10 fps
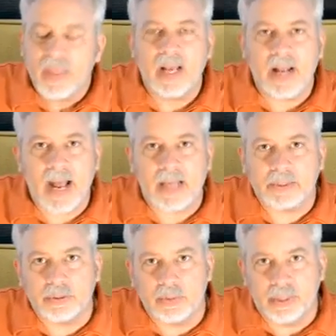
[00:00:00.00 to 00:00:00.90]
it
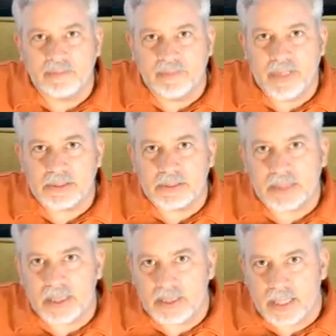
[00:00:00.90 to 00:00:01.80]
actually fits
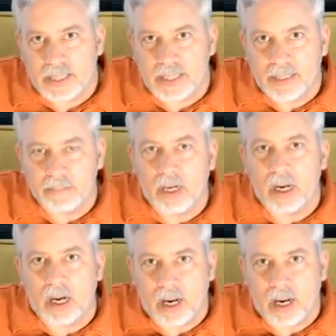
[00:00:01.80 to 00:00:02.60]
the theme